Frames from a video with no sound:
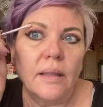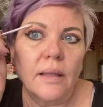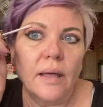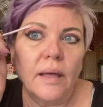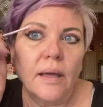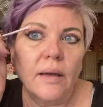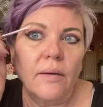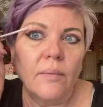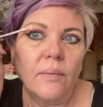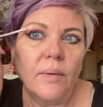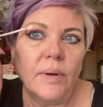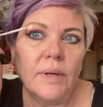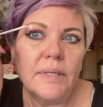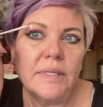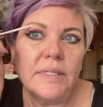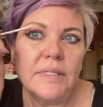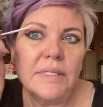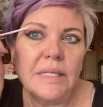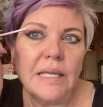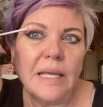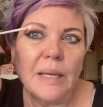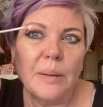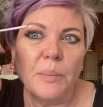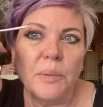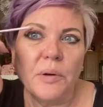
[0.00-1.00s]
I want to
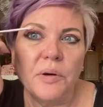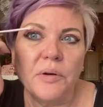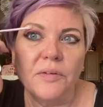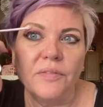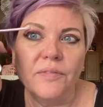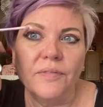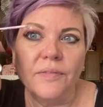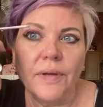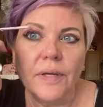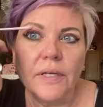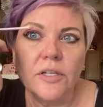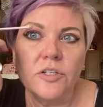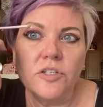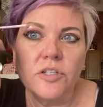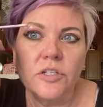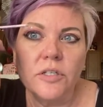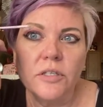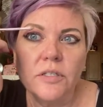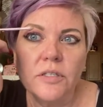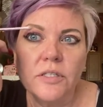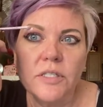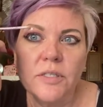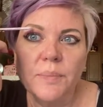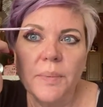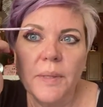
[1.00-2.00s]
say
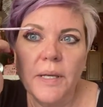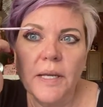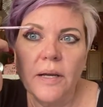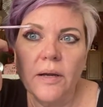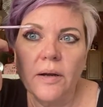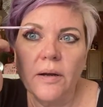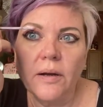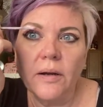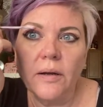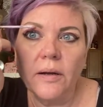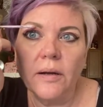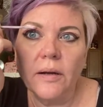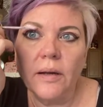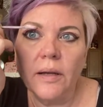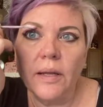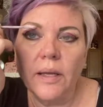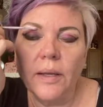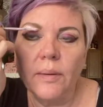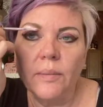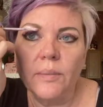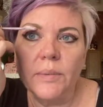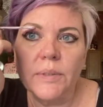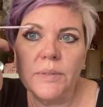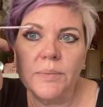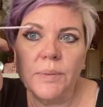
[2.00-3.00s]
motivational speaker.
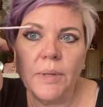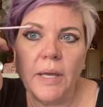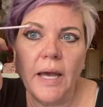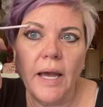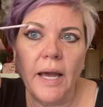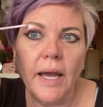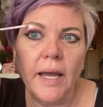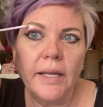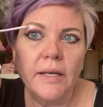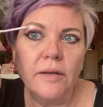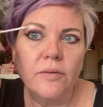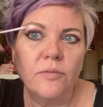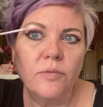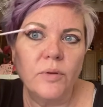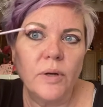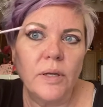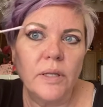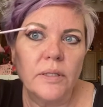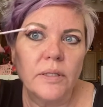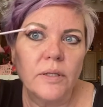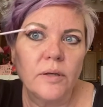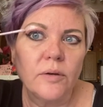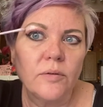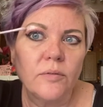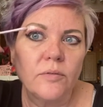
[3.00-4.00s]
He was kind of well
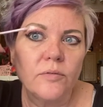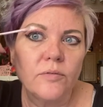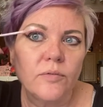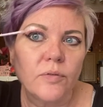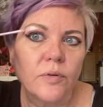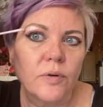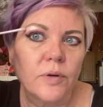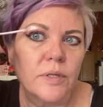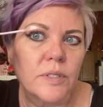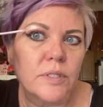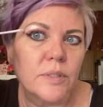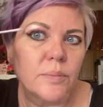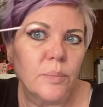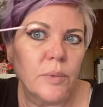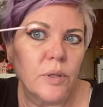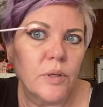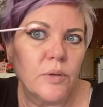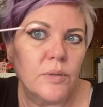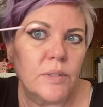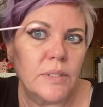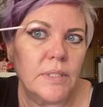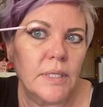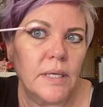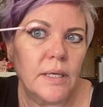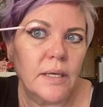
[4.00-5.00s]
known for his
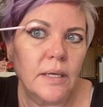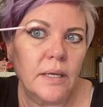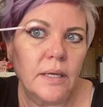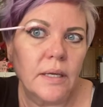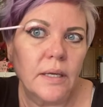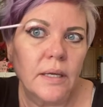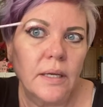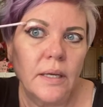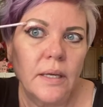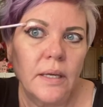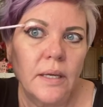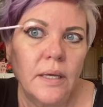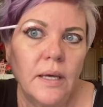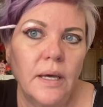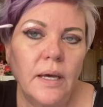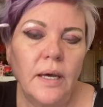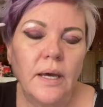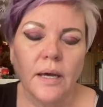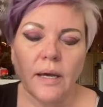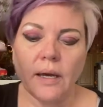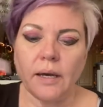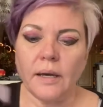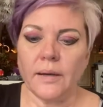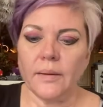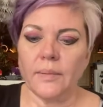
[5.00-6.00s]
music
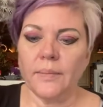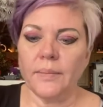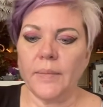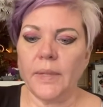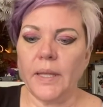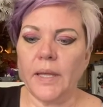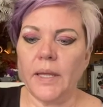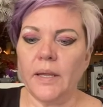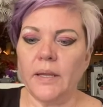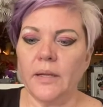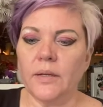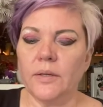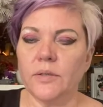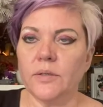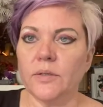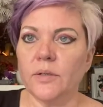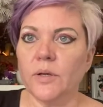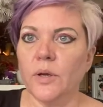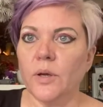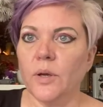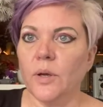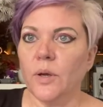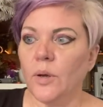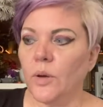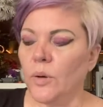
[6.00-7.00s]
um, and
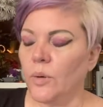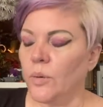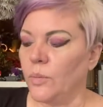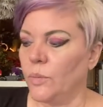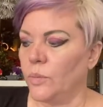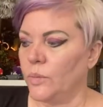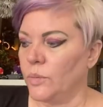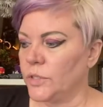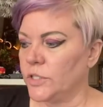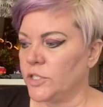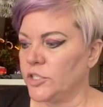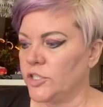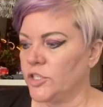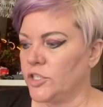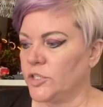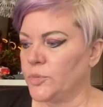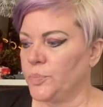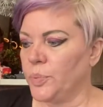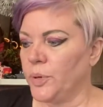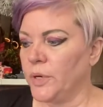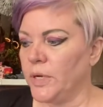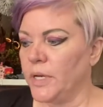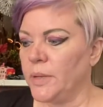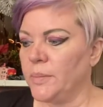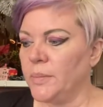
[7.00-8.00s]
was just
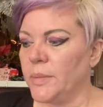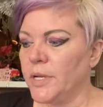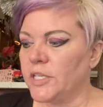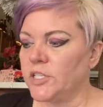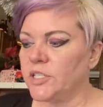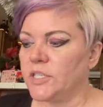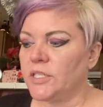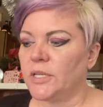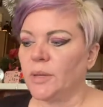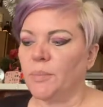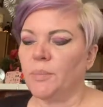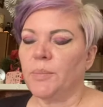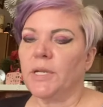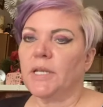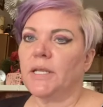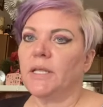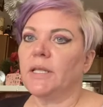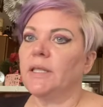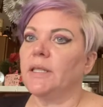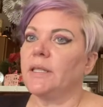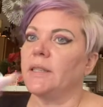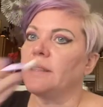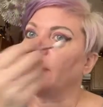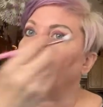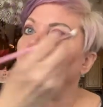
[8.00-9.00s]
pretty much
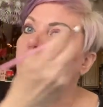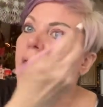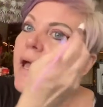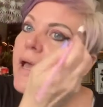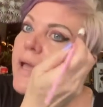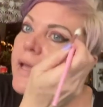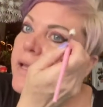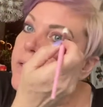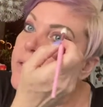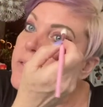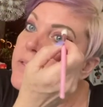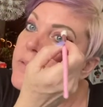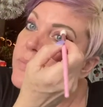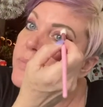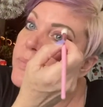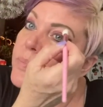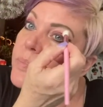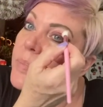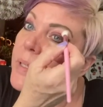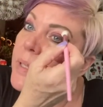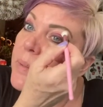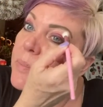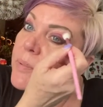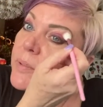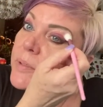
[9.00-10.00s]
somebody that
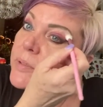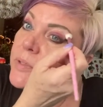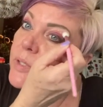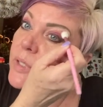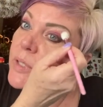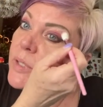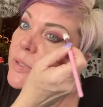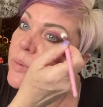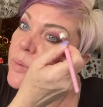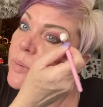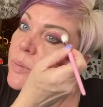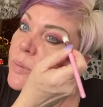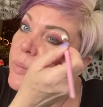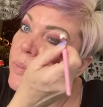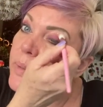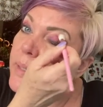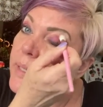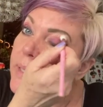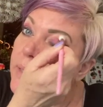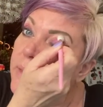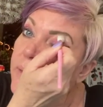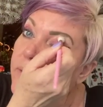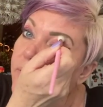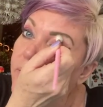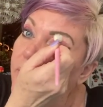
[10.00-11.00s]
people knew
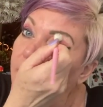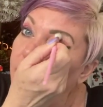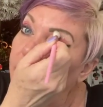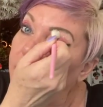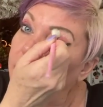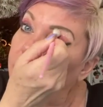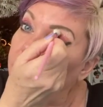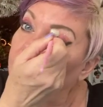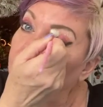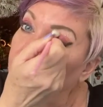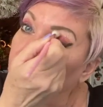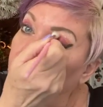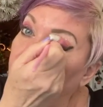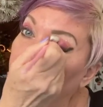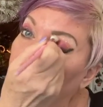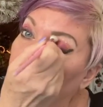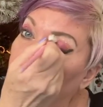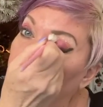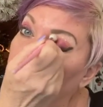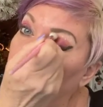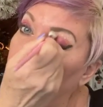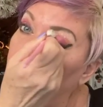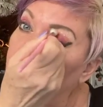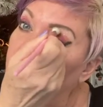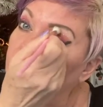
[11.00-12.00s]
in the valley,
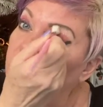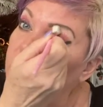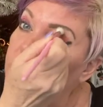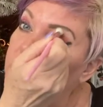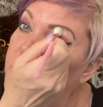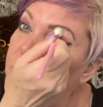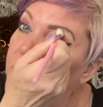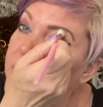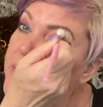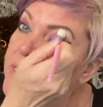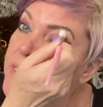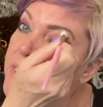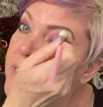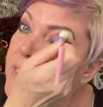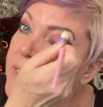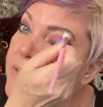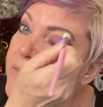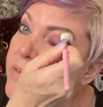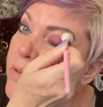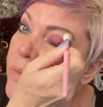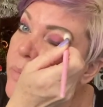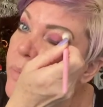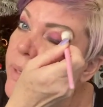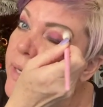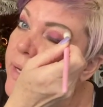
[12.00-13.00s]
although, which makes it
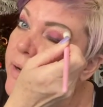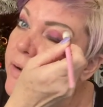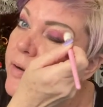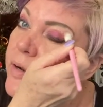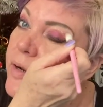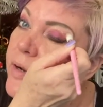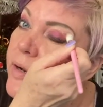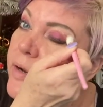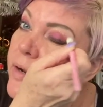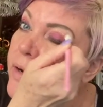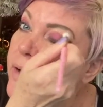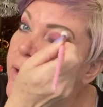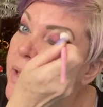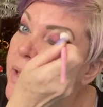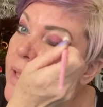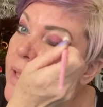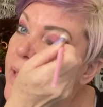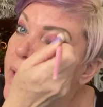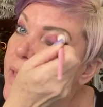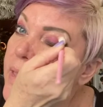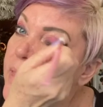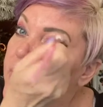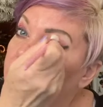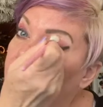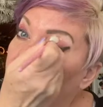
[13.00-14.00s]
even weirder
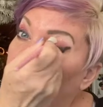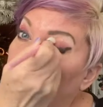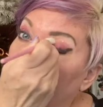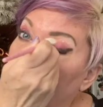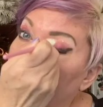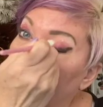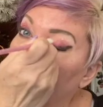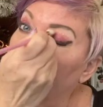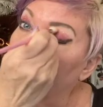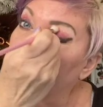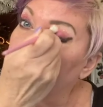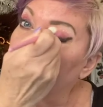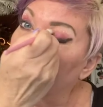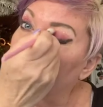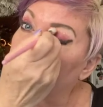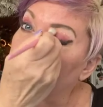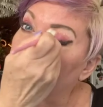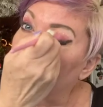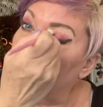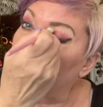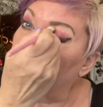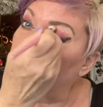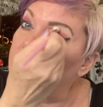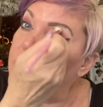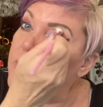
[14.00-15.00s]
that the
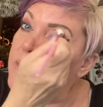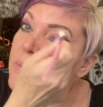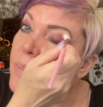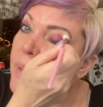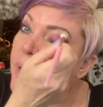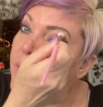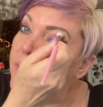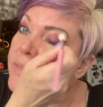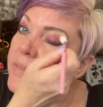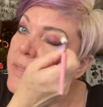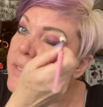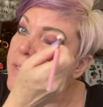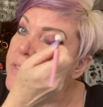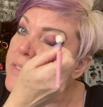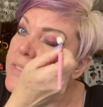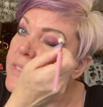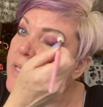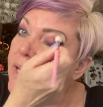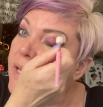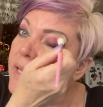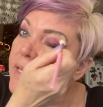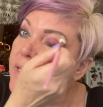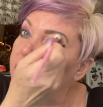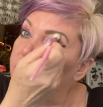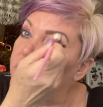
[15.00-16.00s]
stories about this
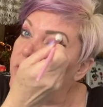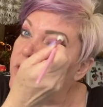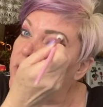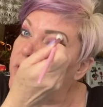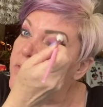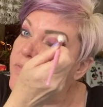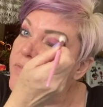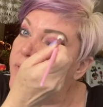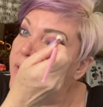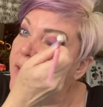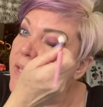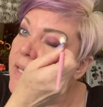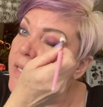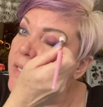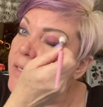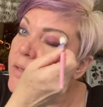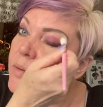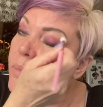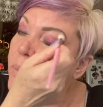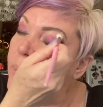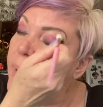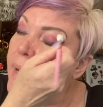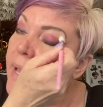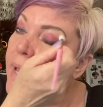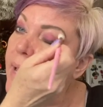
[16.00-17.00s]
kind of just faded
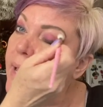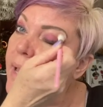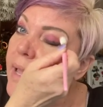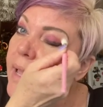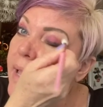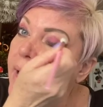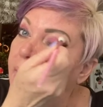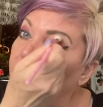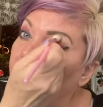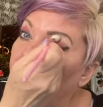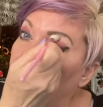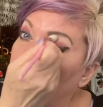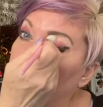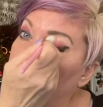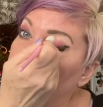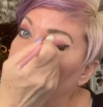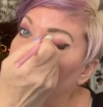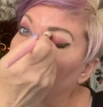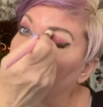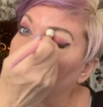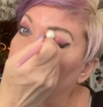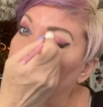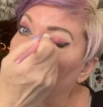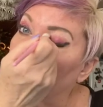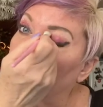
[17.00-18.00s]
away
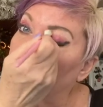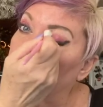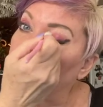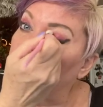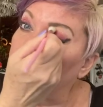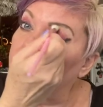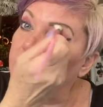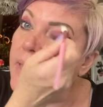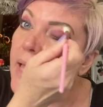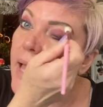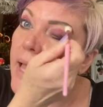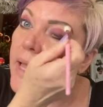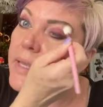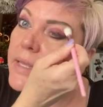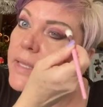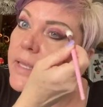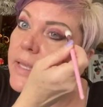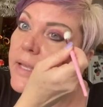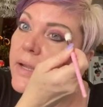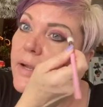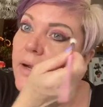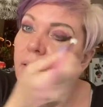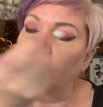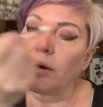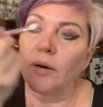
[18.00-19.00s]
after that
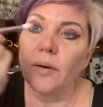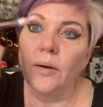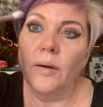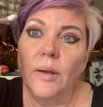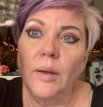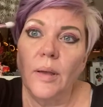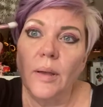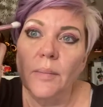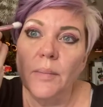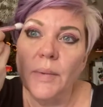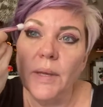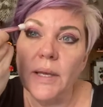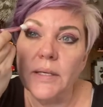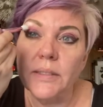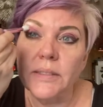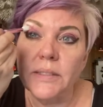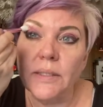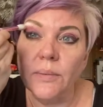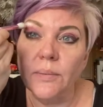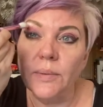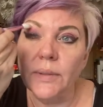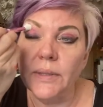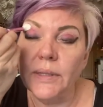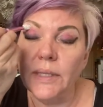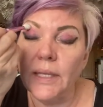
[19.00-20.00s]
year because I
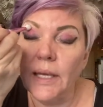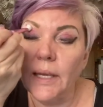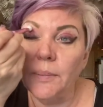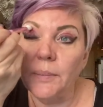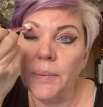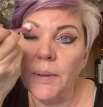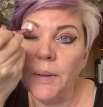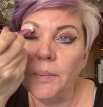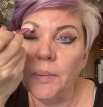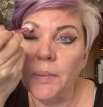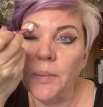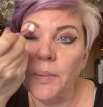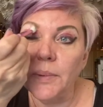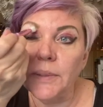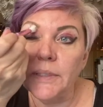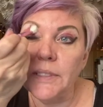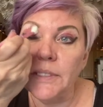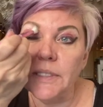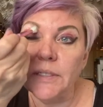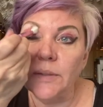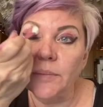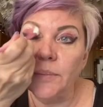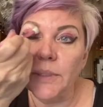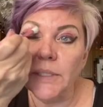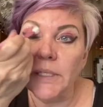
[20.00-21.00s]
would think people would
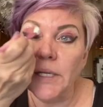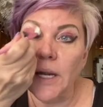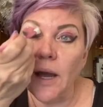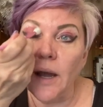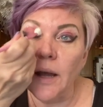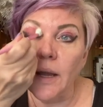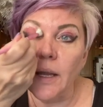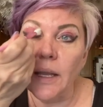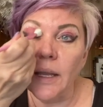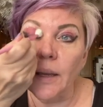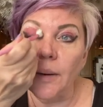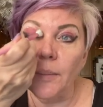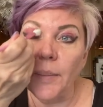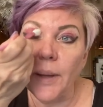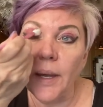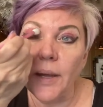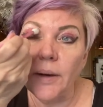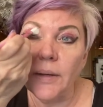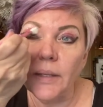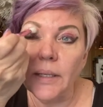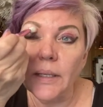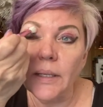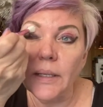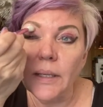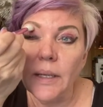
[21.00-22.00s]
still be talking about
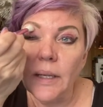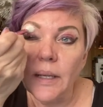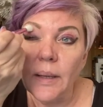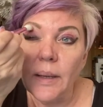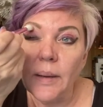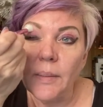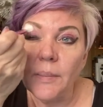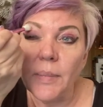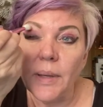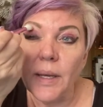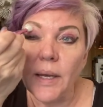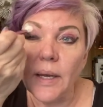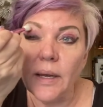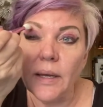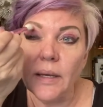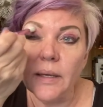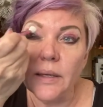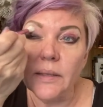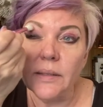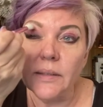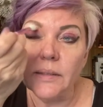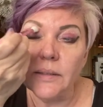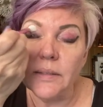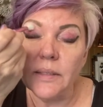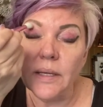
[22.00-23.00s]
it
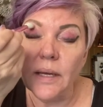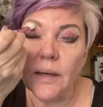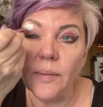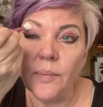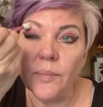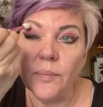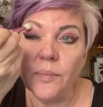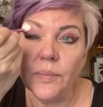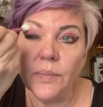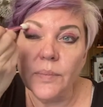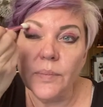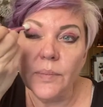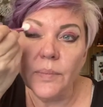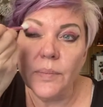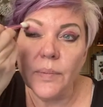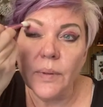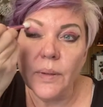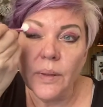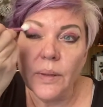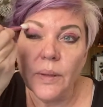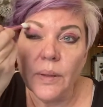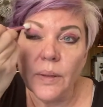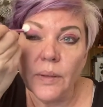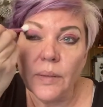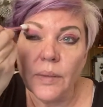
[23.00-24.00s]
because um,
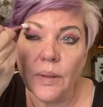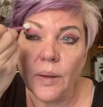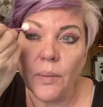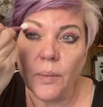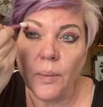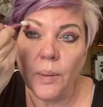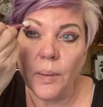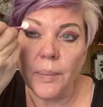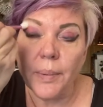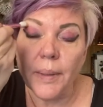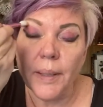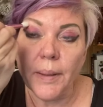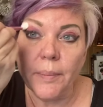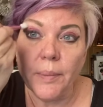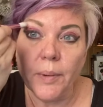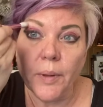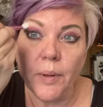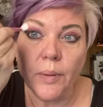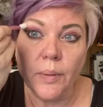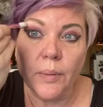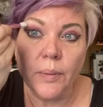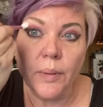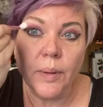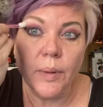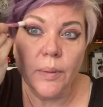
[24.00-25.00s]
there were people
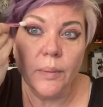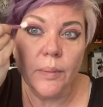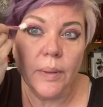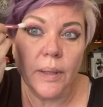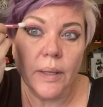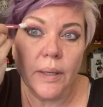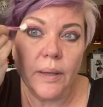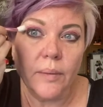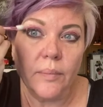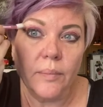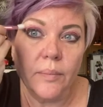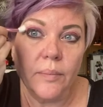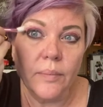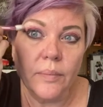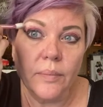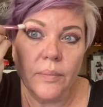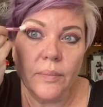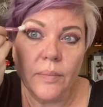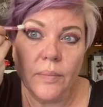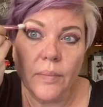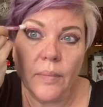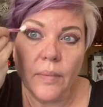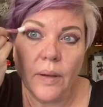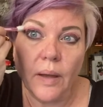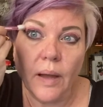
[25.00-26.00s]
who knew him,
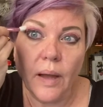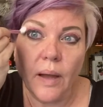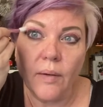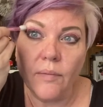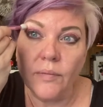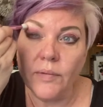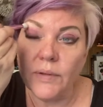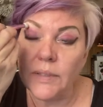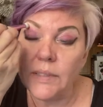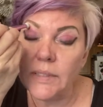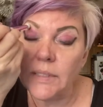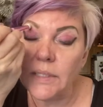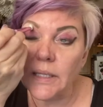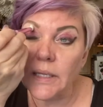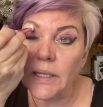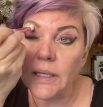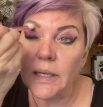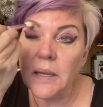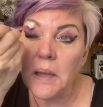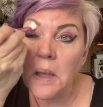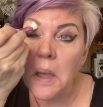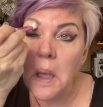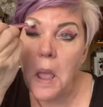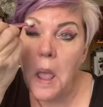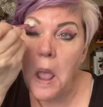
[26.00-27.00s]

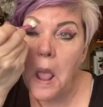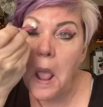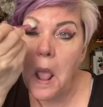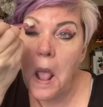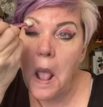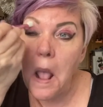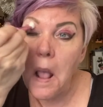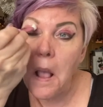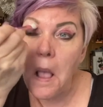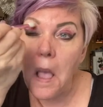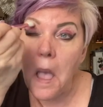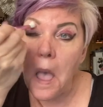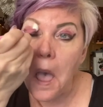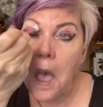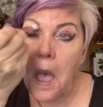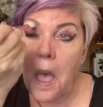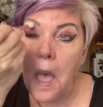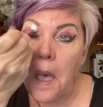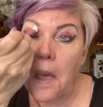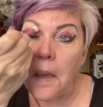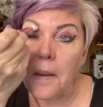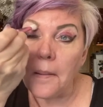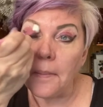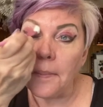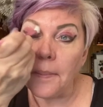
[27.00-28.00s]
obviously.
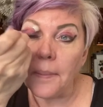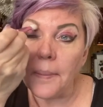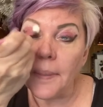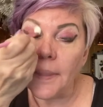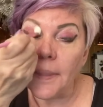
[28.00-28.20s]
Um,